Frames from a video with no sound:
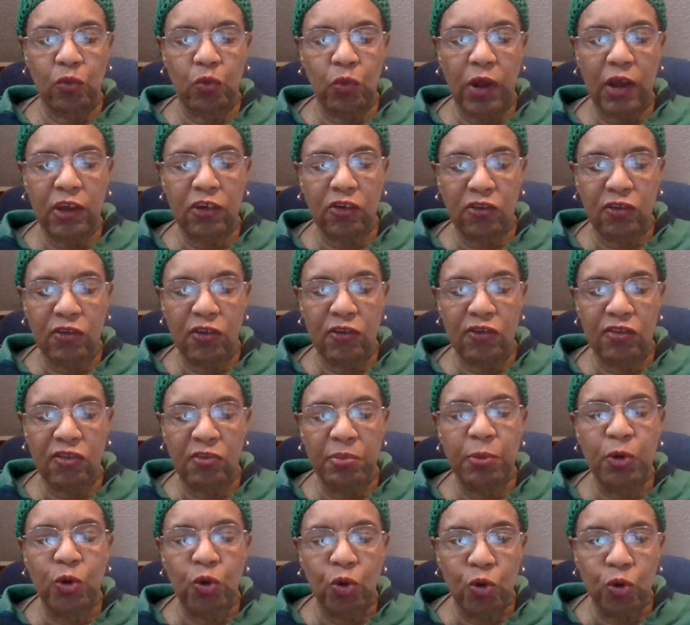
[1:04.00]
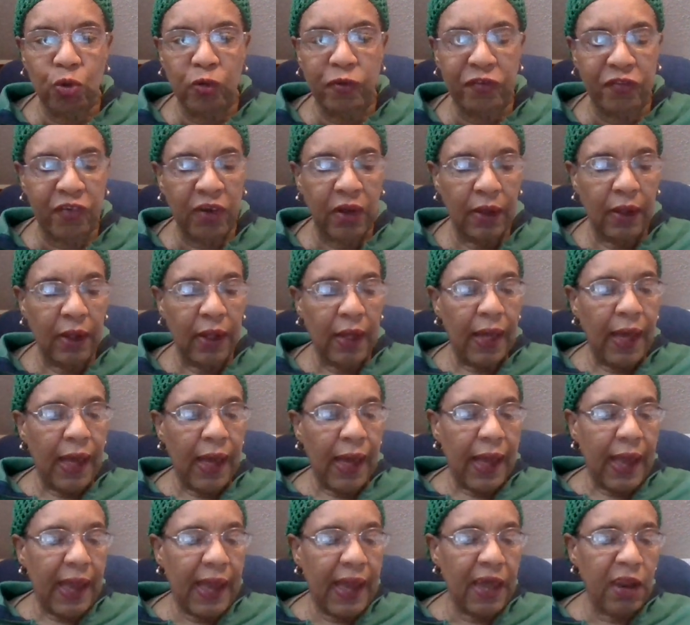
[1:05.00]
Russians' move.
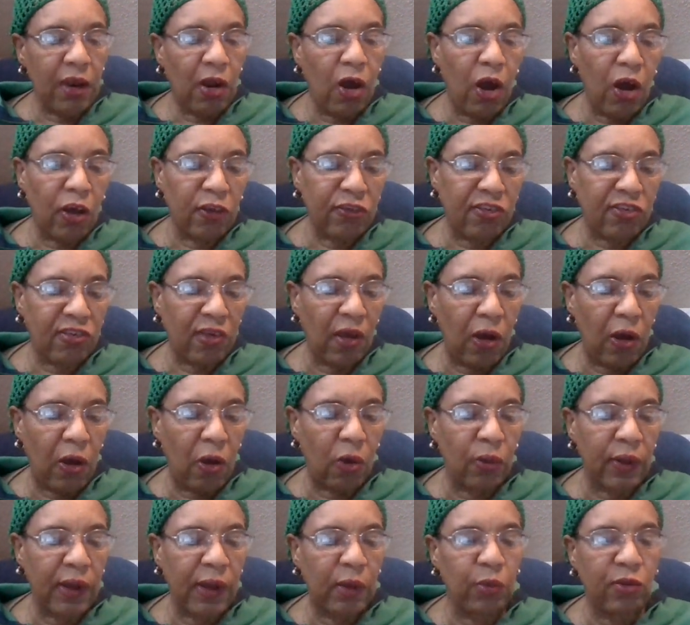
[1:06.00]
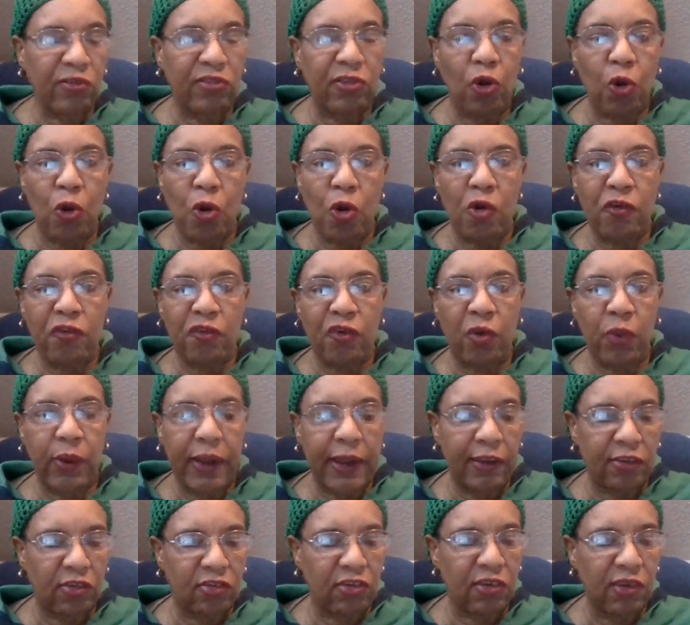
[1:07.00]
And also, it was an
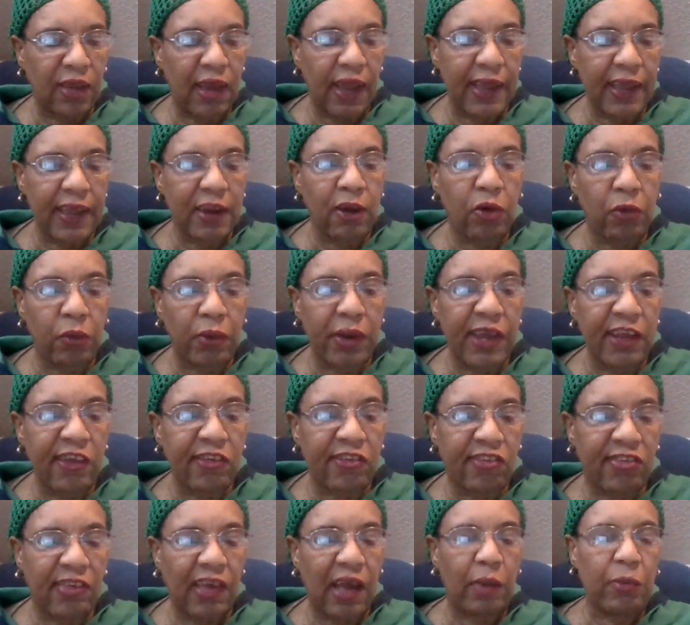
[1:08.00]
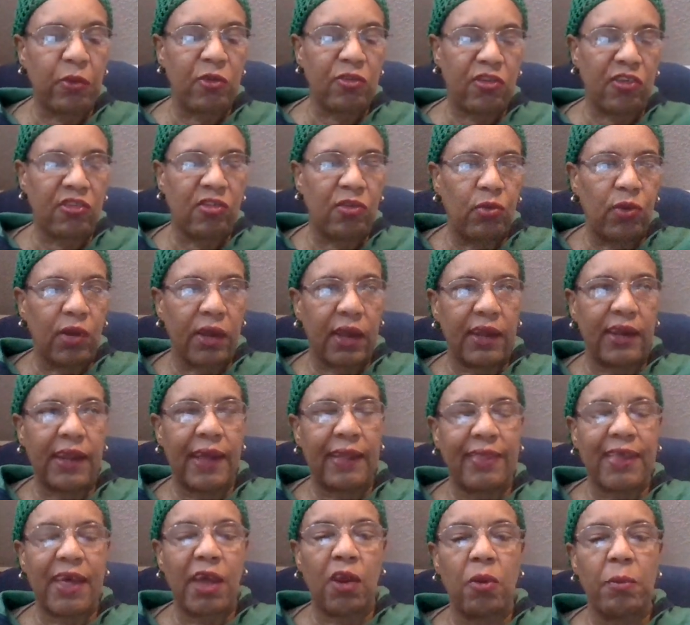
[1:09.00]
earthquake today in Greece. I was just looking
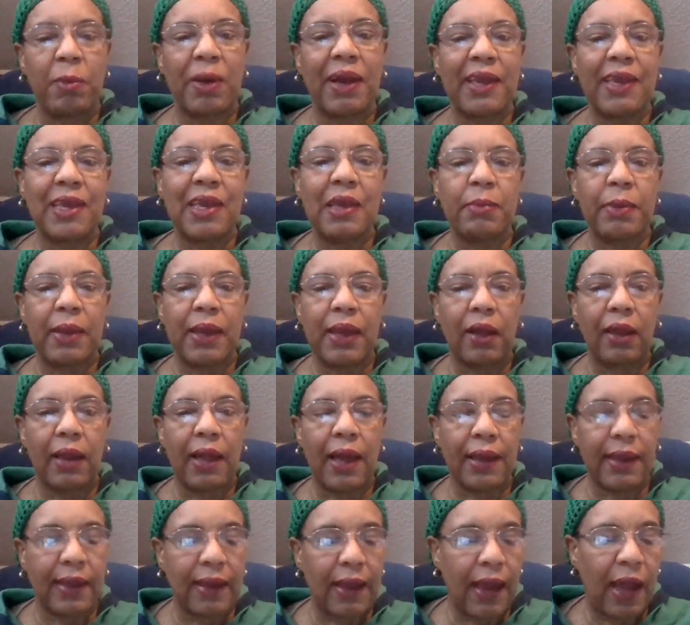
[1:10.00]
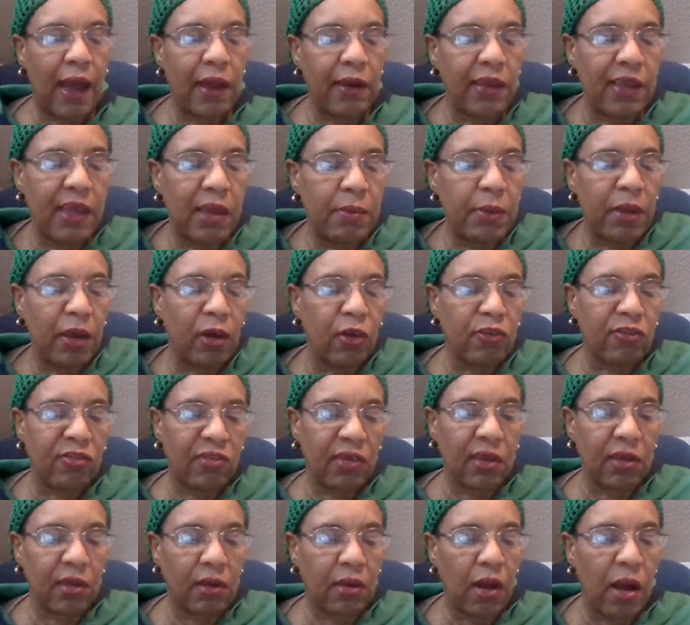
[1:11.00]
at that on my email. I got emails
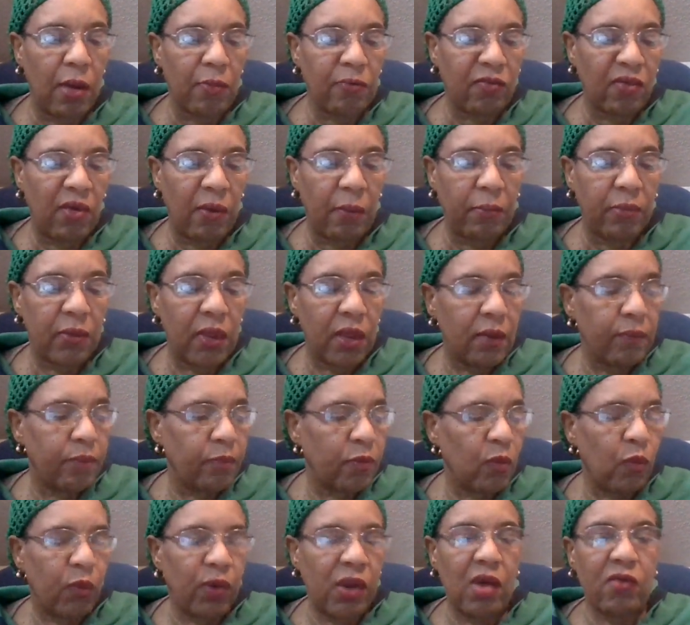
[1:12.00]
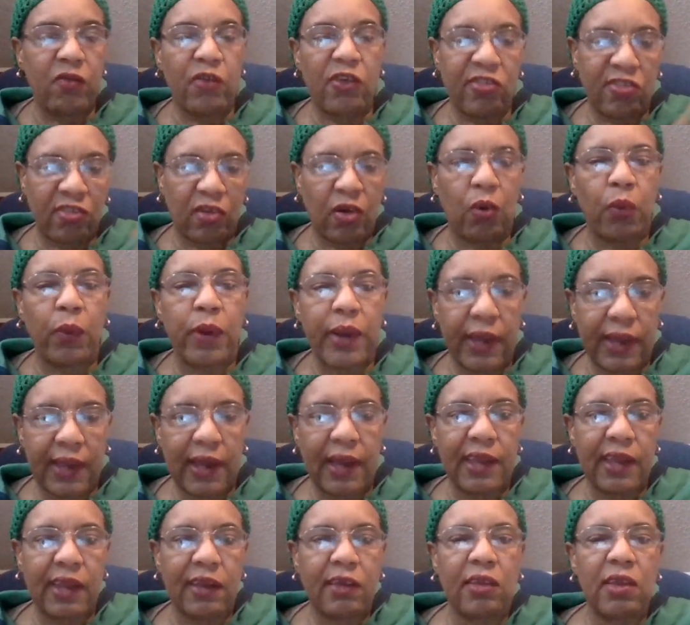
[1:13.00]
that come from whenever it's a quake, I
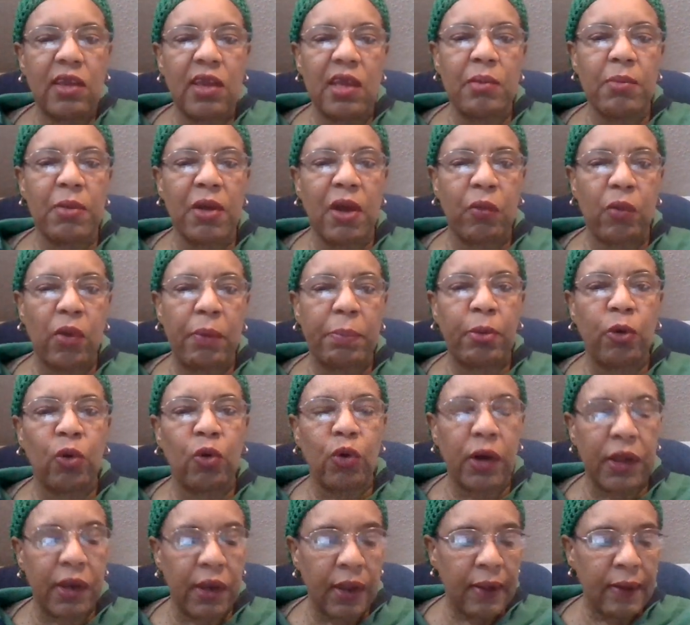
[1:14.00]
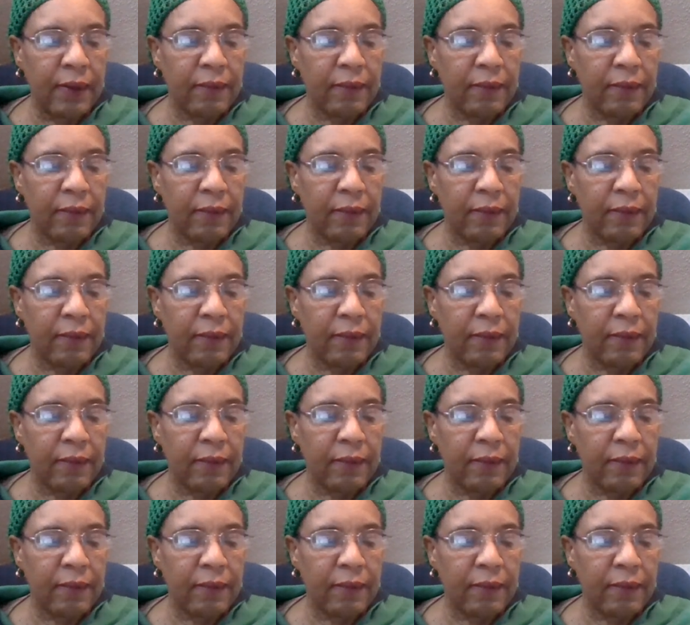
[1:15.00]
get the email report.